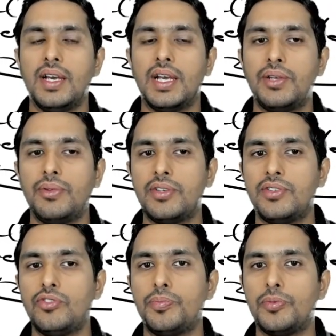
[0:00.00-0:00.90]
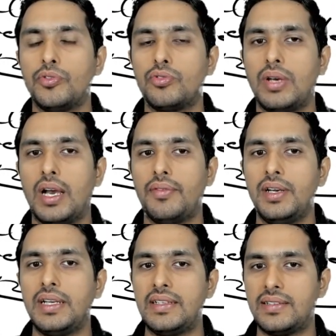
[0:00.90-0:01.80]
you are just supposed to have a
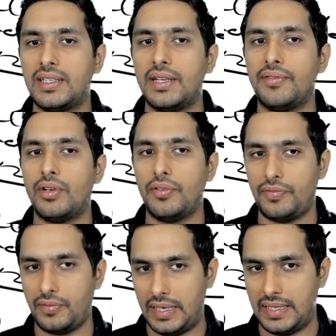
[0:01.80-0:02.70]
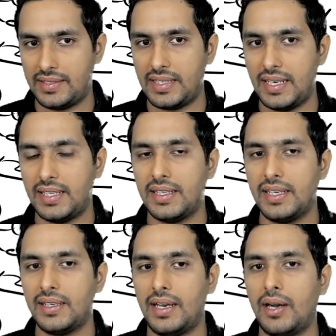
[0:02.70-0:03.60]
decent level of understanding
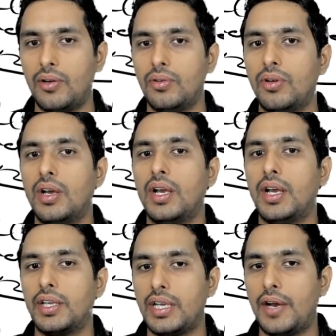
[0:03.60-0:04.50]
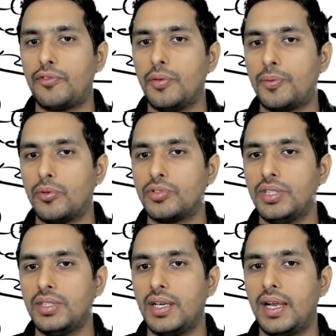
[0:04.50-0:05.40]
that how you have to approach
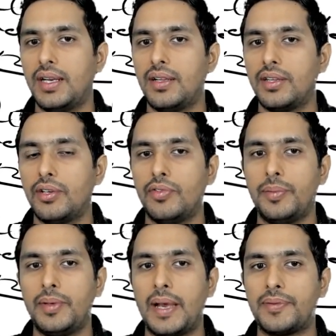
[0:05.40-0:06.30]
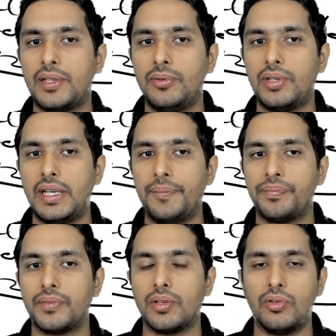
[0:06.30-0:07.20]
it, and you will be absolutely
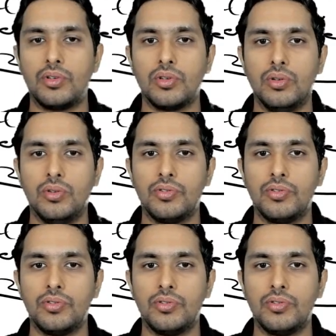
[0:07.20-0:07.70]
good to go.